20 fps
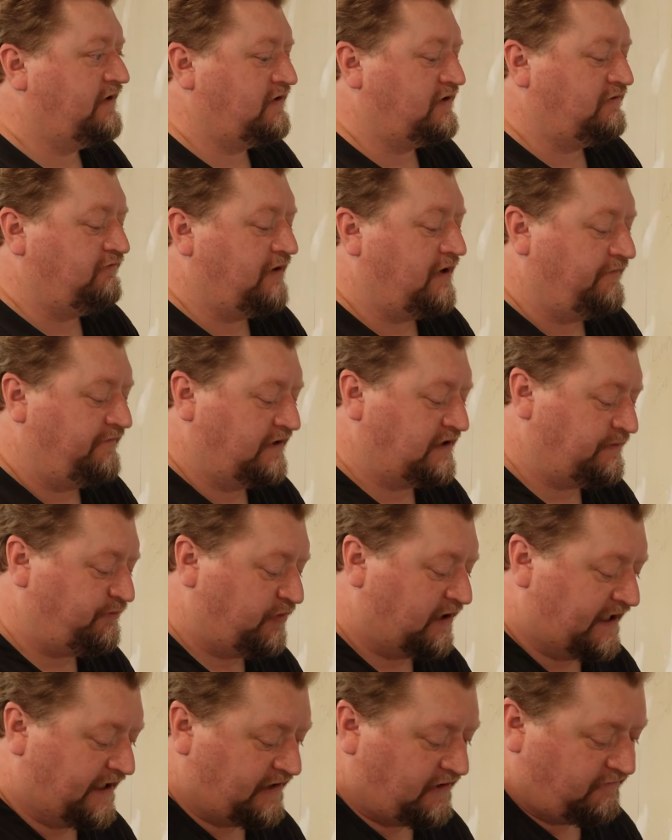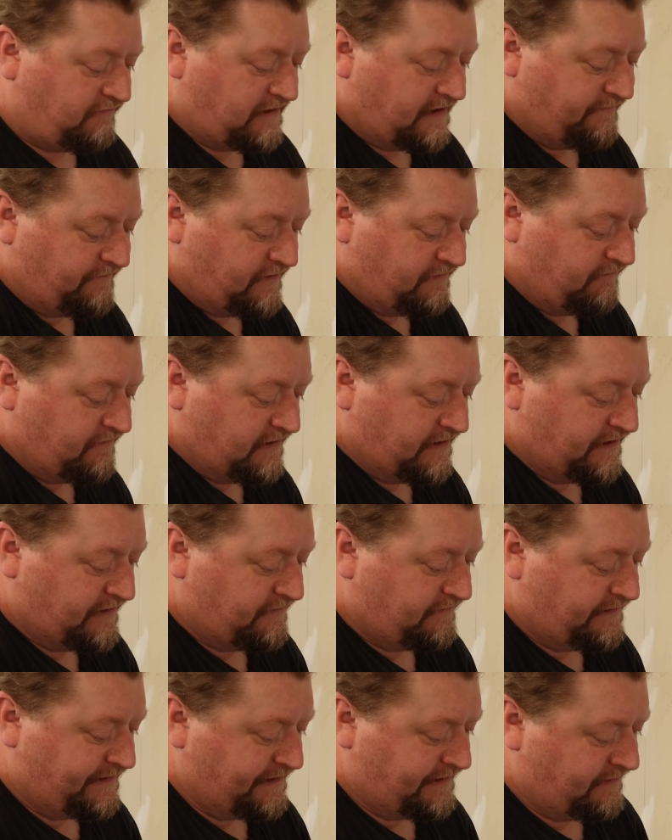or 12-inch blade or whatever you want to
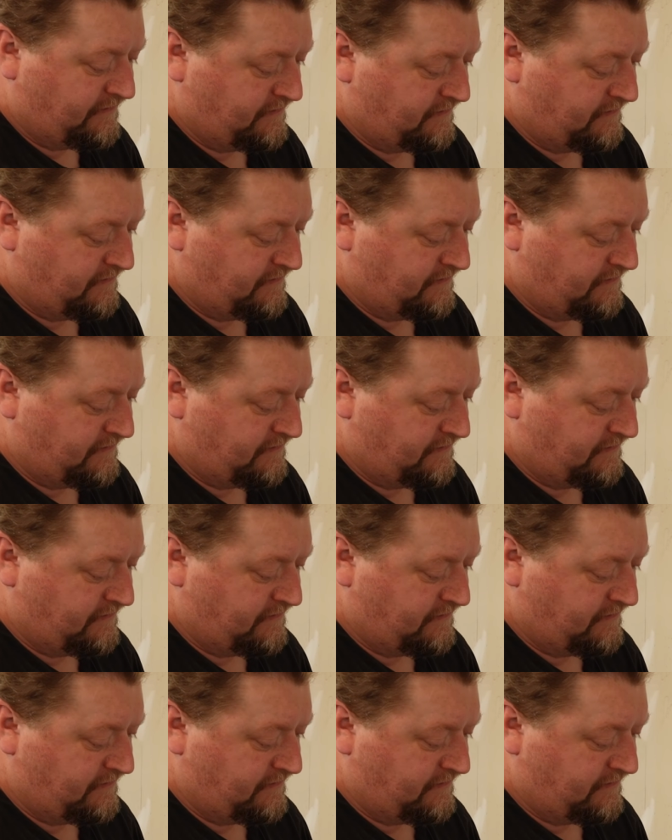use.